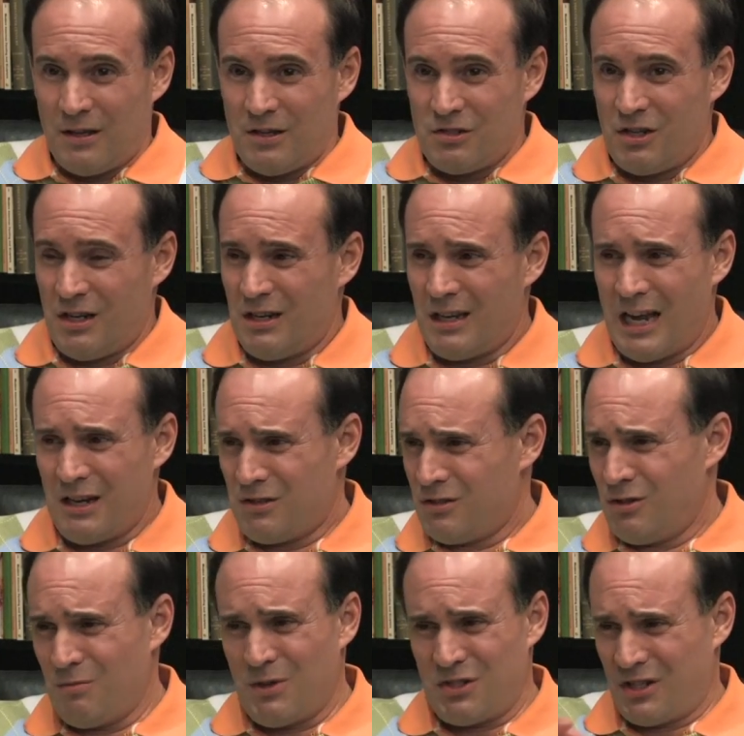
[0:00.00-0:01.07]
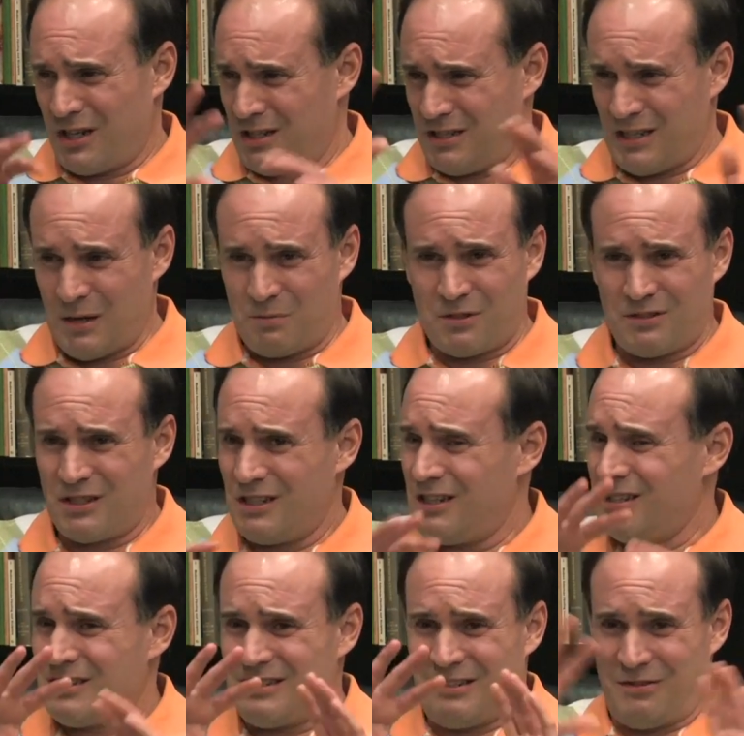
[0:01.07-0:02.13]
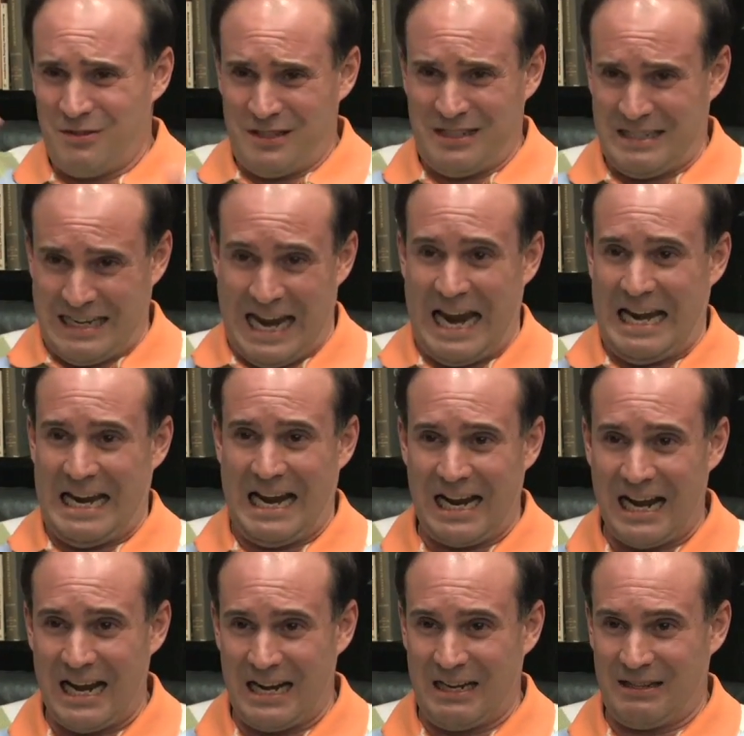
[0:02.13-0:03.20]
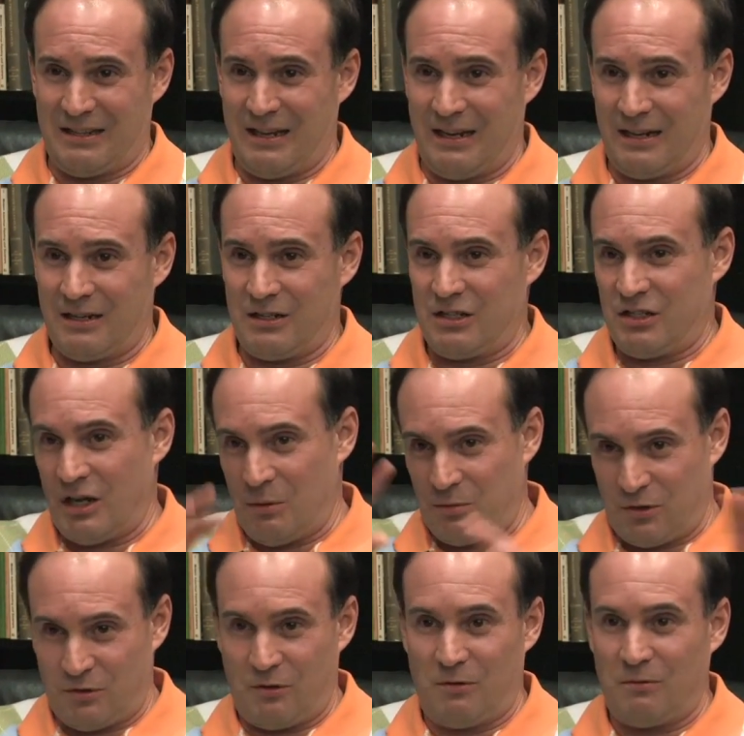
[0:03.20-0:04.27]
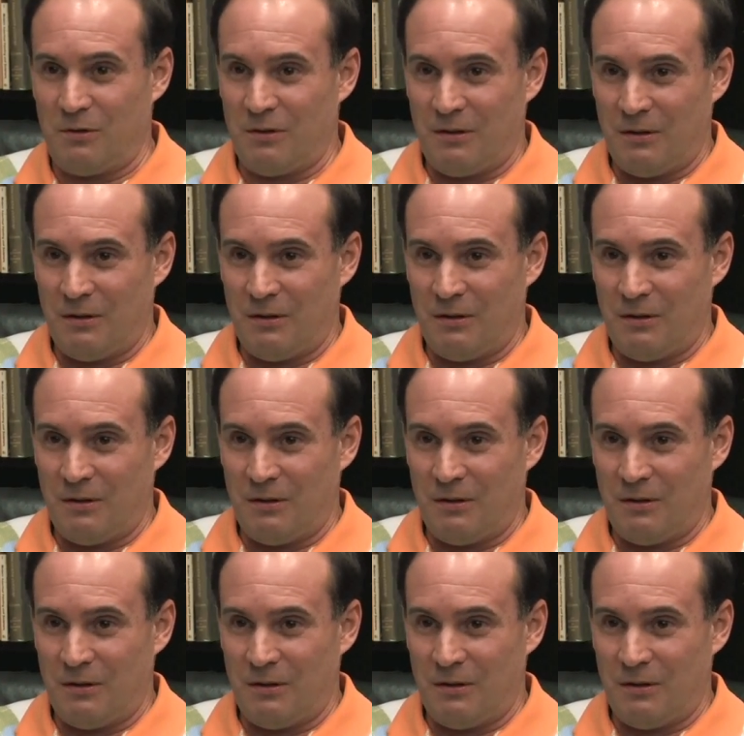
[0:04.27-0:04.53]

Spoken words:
She didn't like too much conceptual. She just couldn't stand that kind of thing, conceptual,